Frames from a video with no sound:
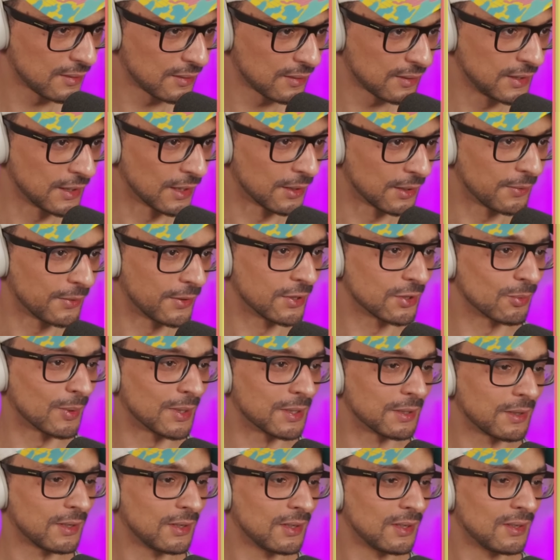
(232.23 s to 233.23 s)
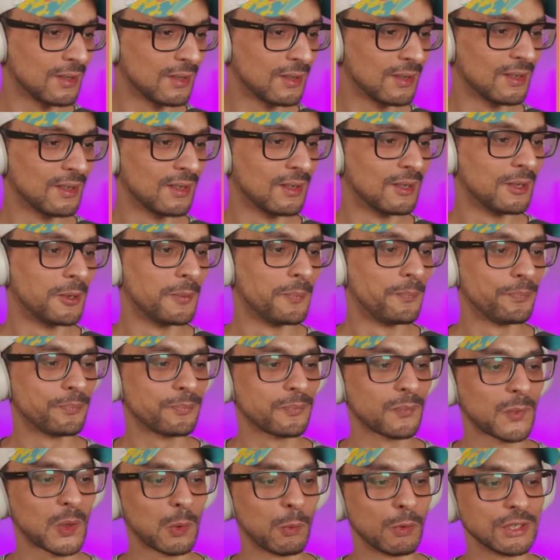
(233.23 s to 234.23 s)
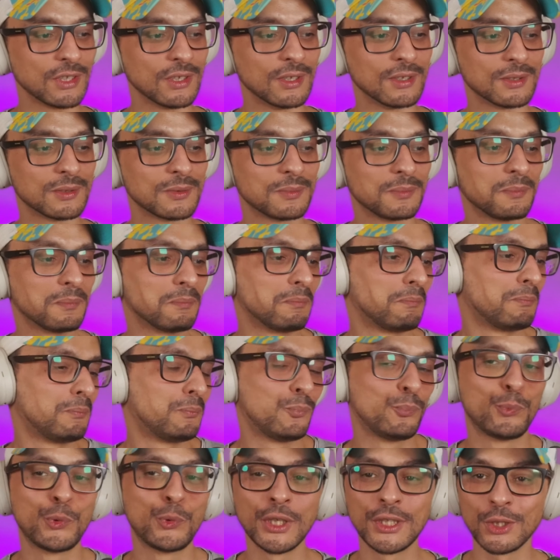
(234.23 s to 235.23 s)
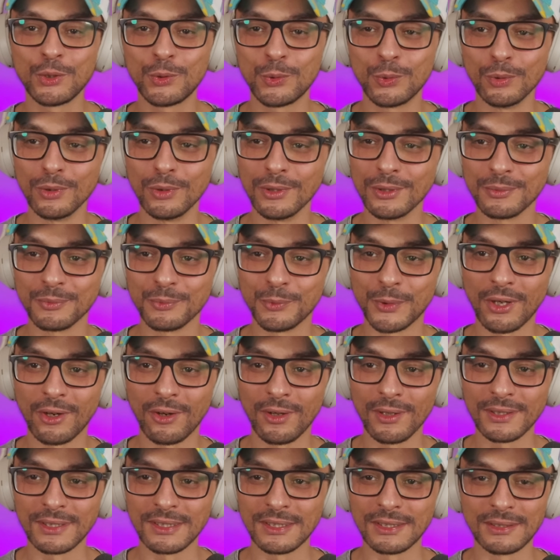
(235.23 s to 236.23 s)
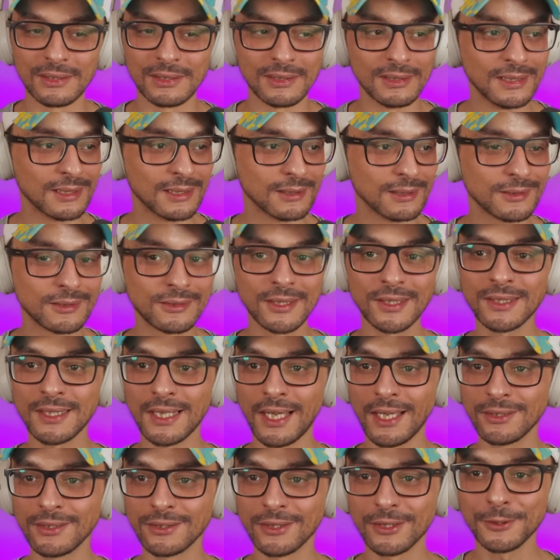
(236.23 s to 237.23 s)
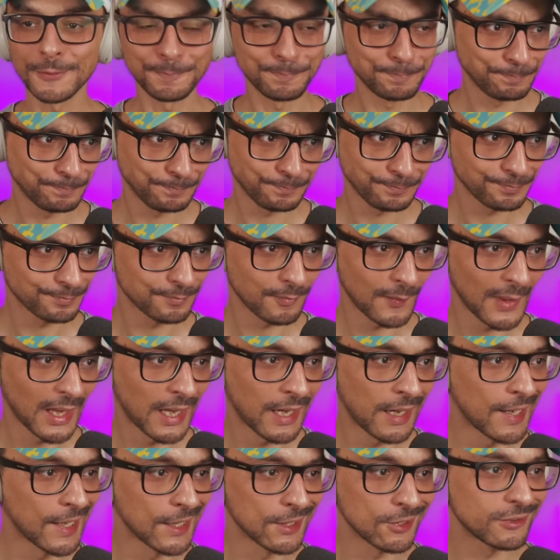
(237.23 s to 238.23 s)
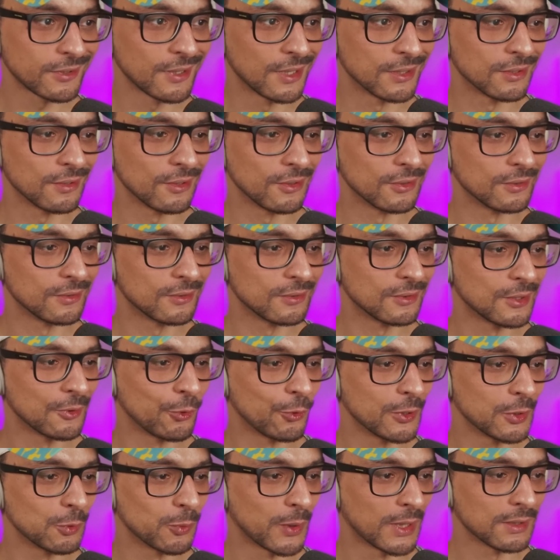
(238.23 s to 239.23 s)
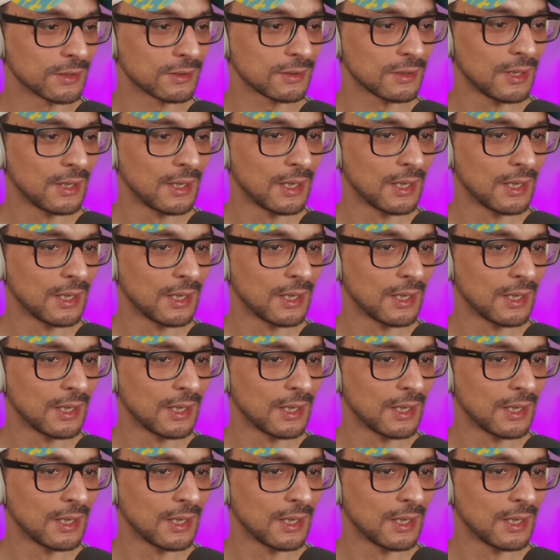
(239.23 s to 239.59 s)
Here, this one, which is pretty cool with all the little disguises, heads and different ones.